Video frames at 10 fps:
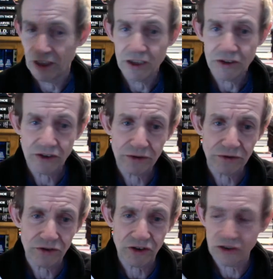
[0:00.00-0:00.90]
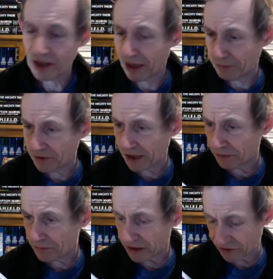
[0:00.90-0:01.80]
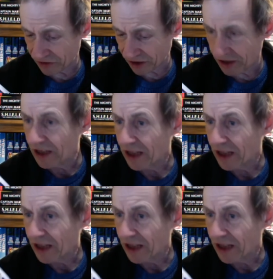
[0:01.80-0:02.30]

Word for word: So you can just see it up and down. But it's, uh,